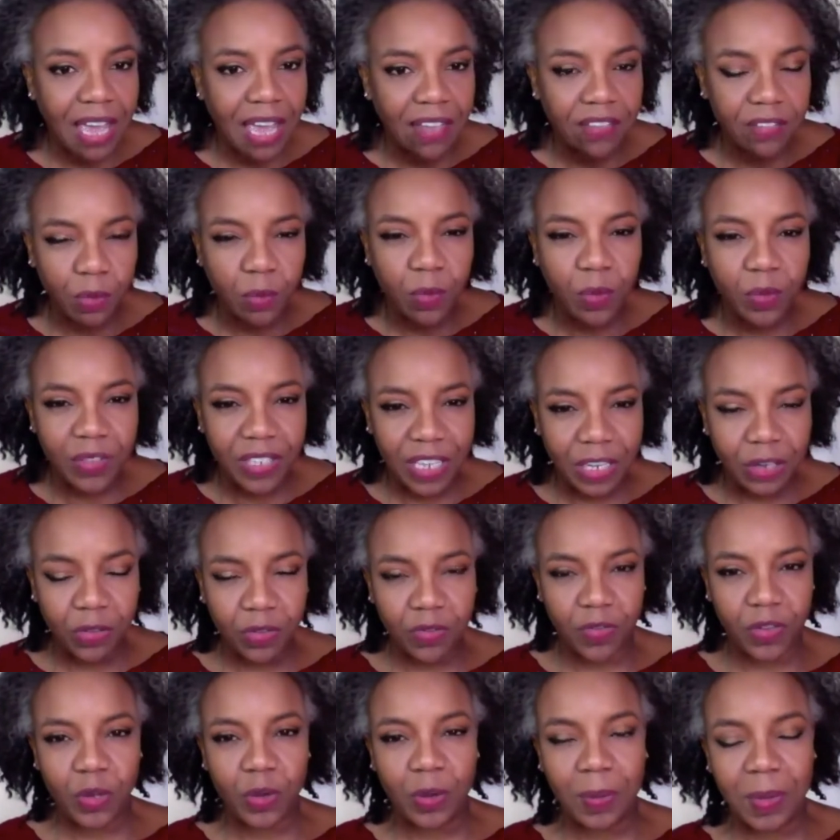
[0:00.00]
Someone was
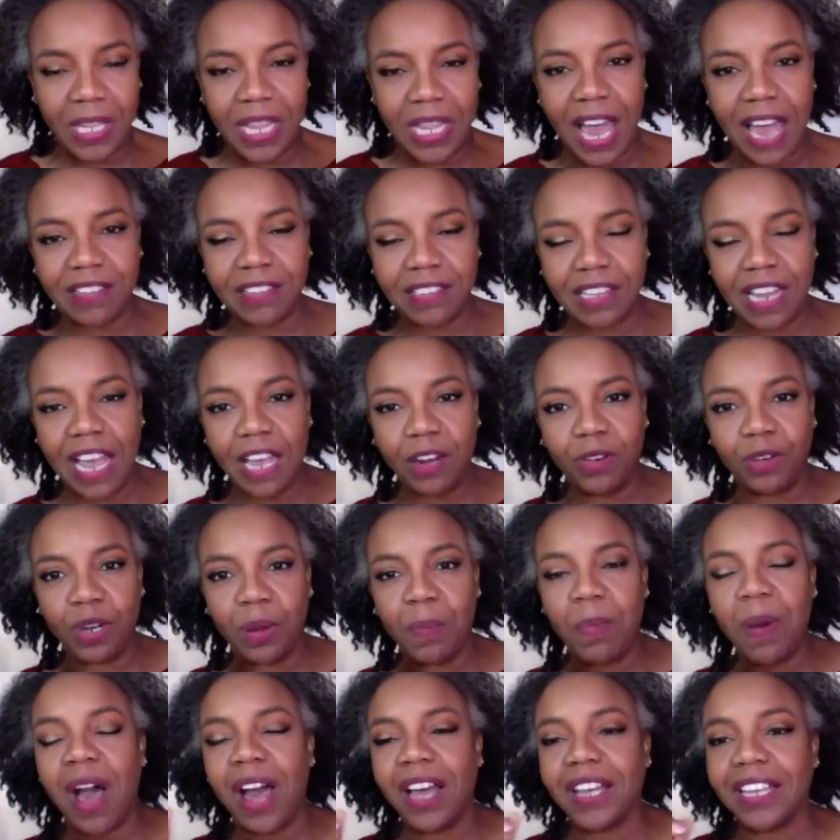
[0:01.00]
interviewing me last night on
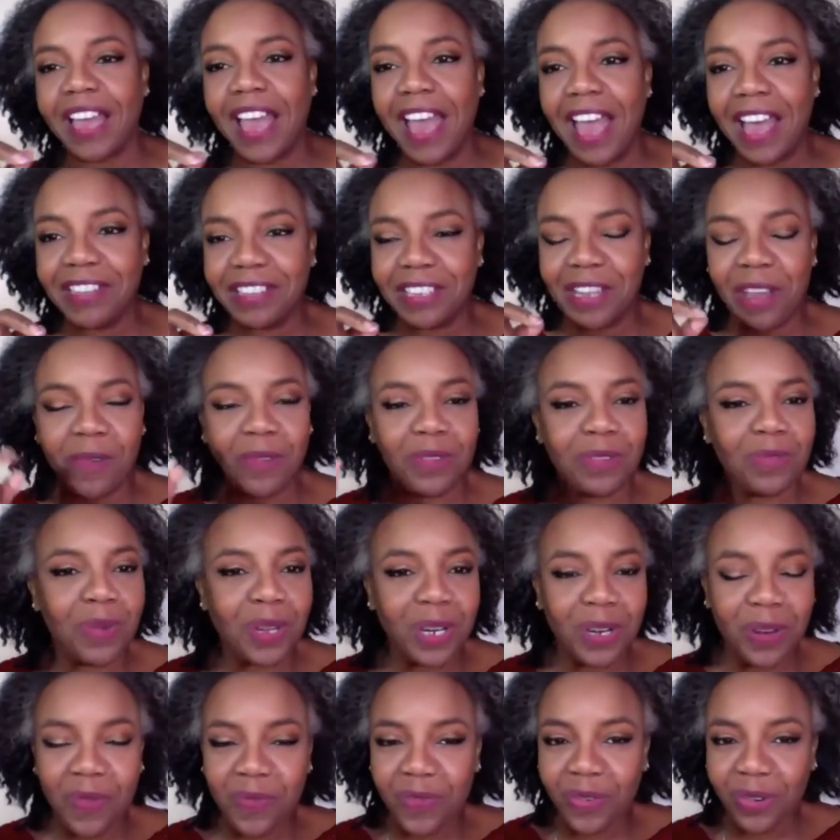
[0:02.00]
a podcast, and that was
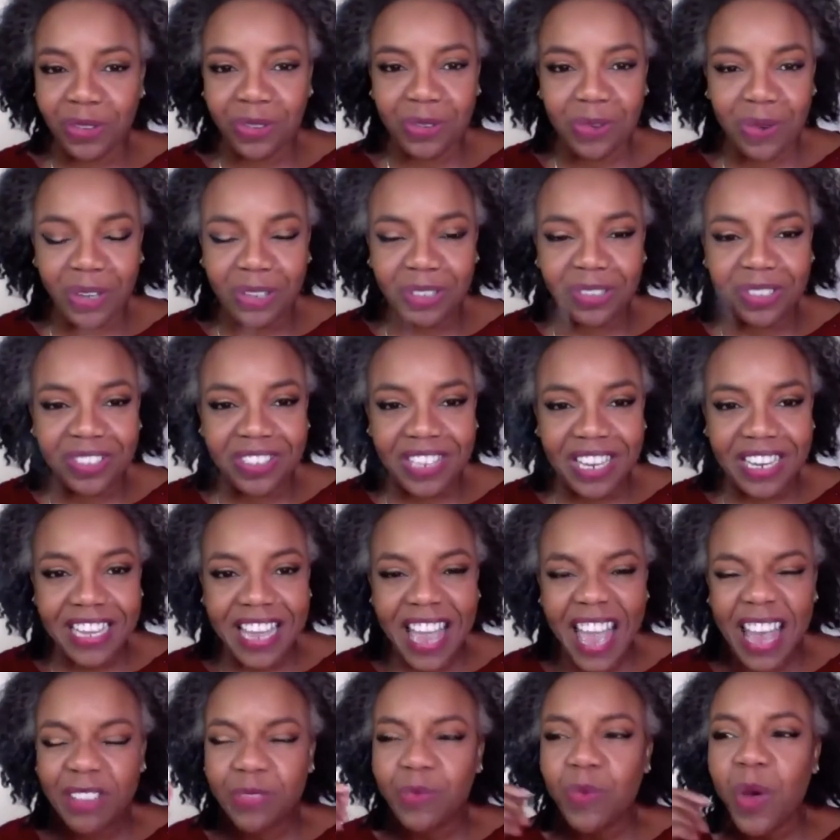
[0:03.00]
one of the first questions that
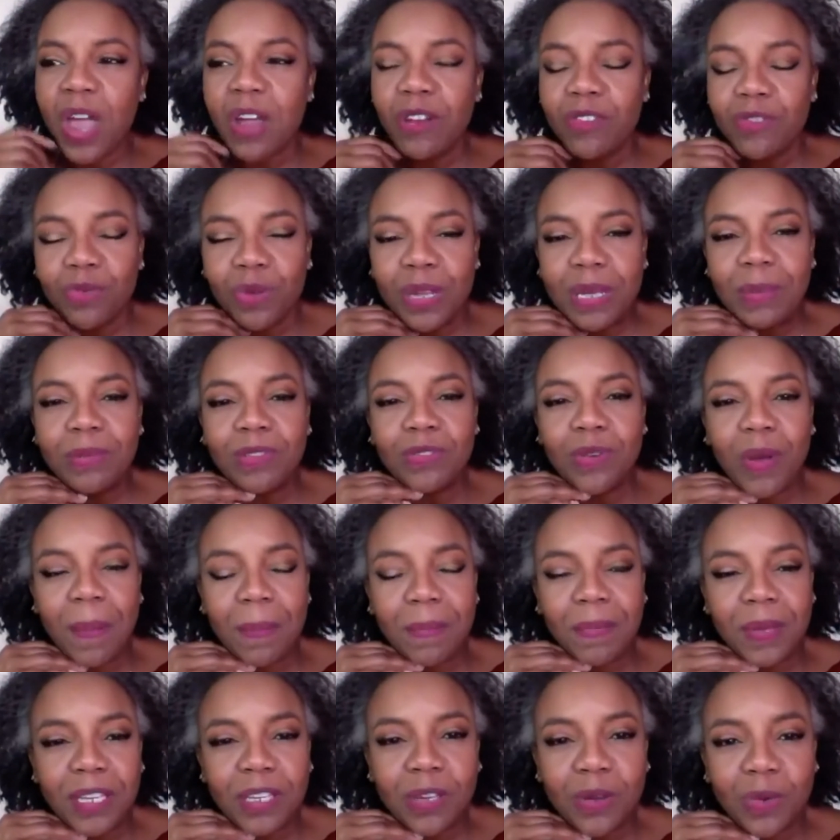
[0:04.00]
he asked. Why are dreams so
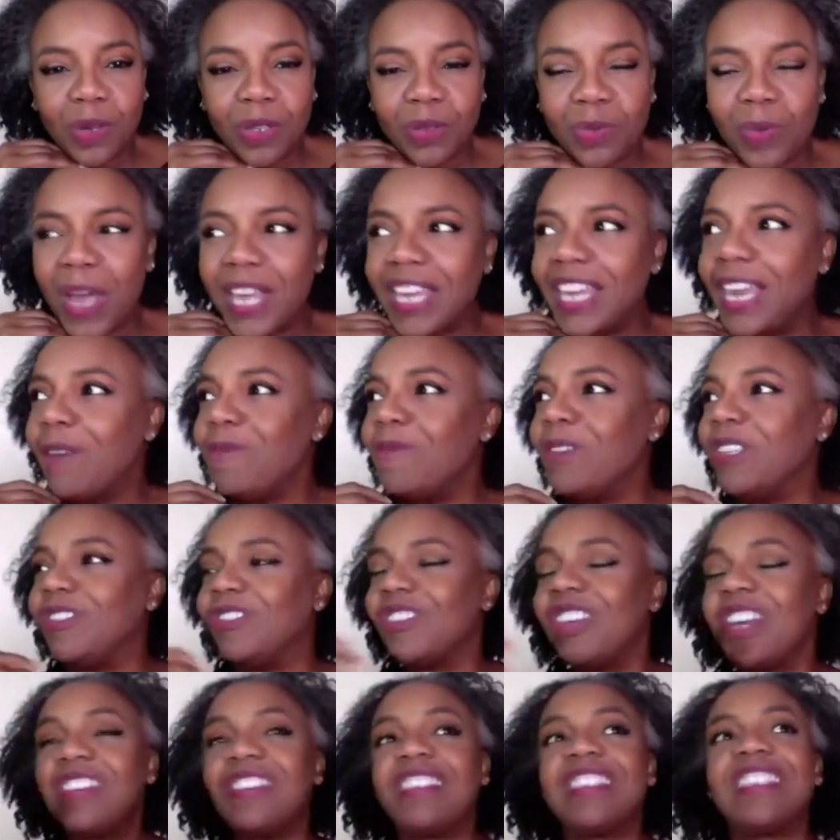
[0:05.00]
ambiguous? Why can't we
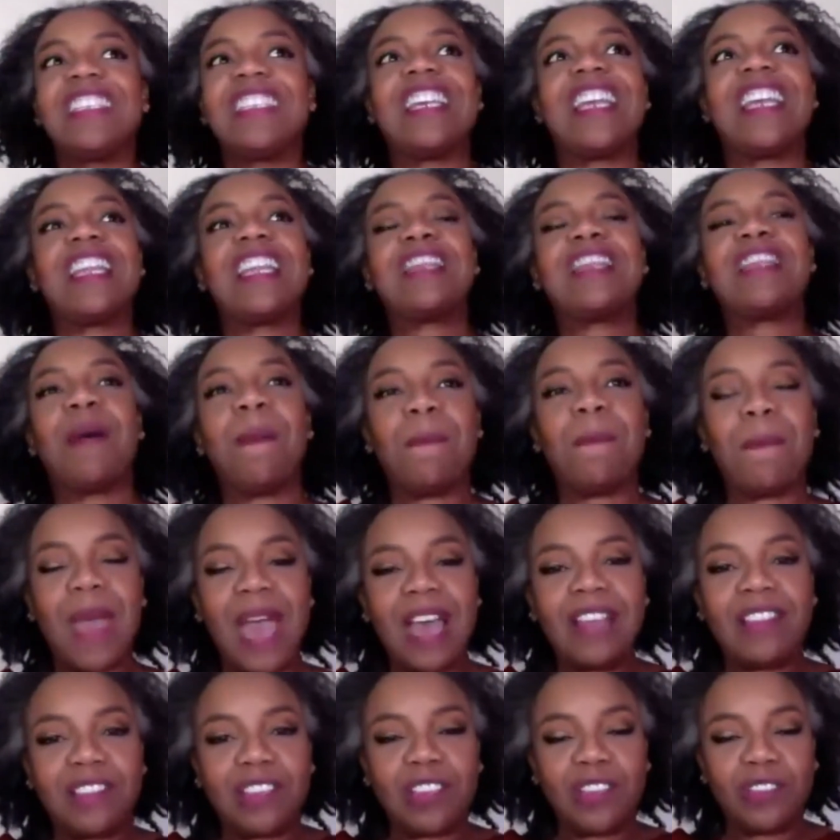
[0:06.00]
just get the
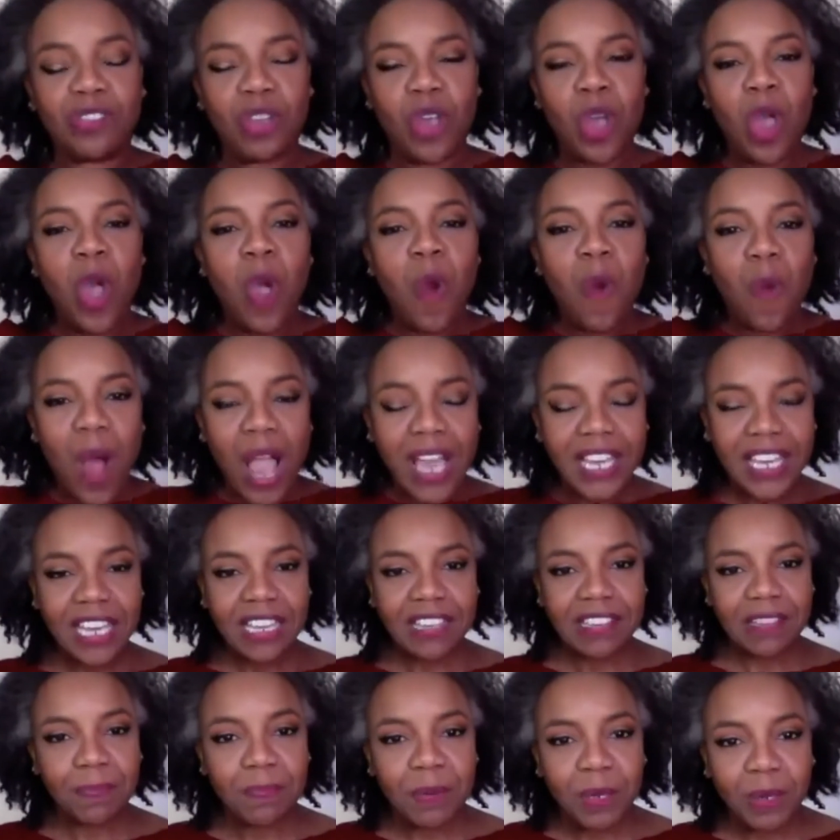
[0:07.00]
message? Why
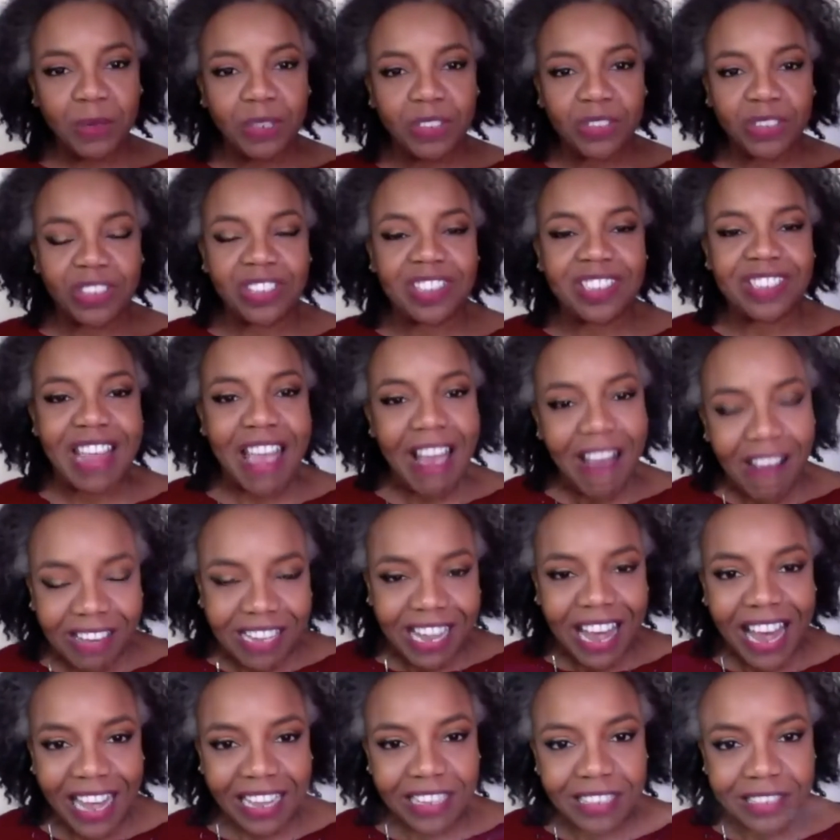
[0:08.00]
can't spirit just tell
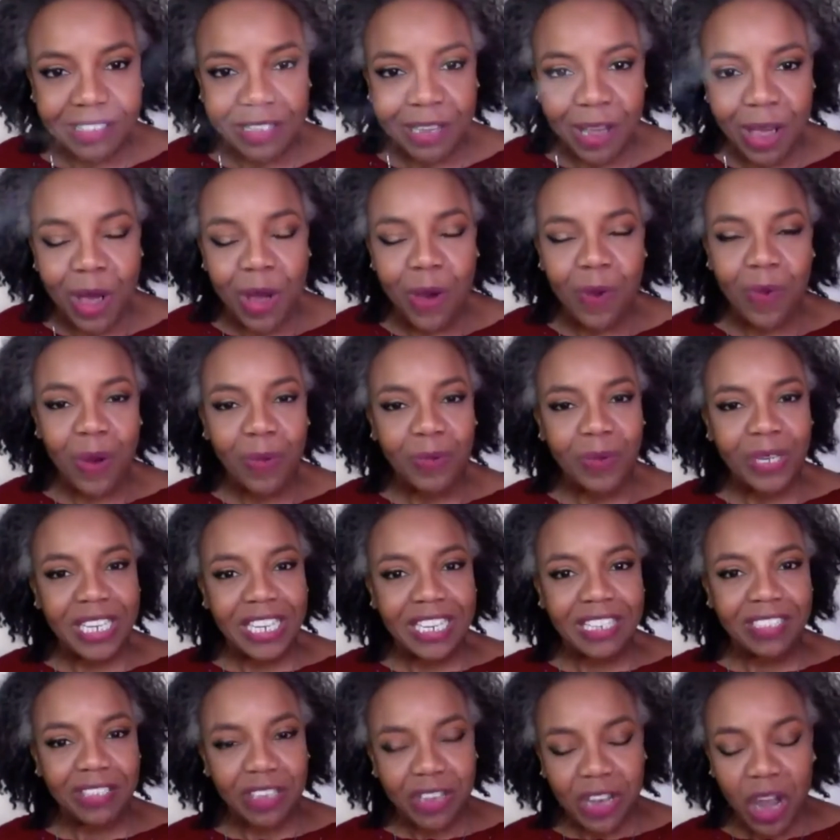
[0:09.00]
us what we
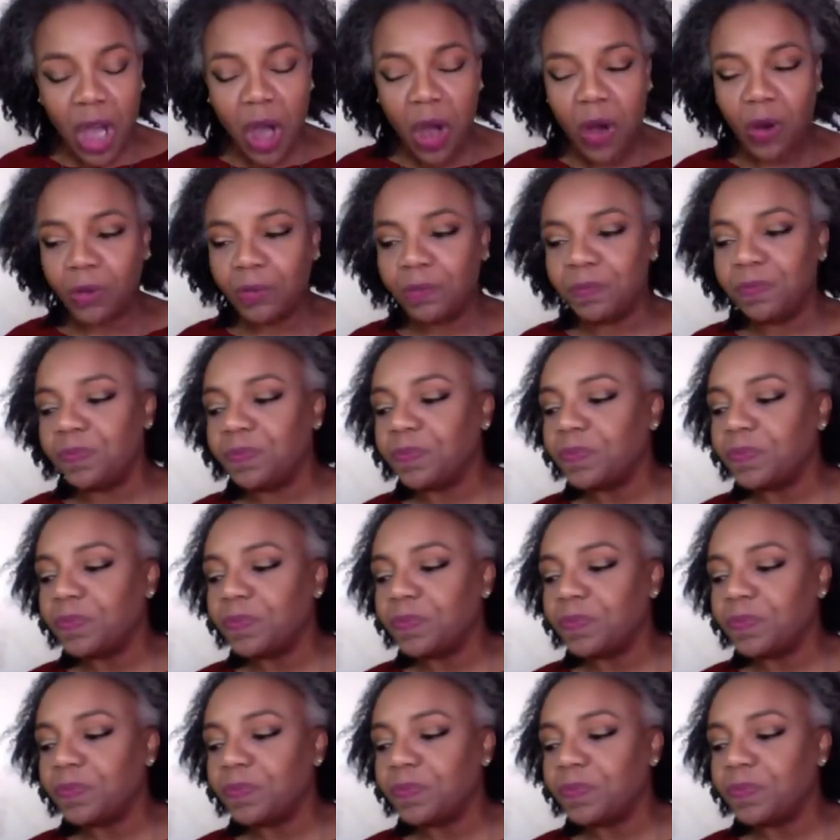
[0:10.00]
need to know?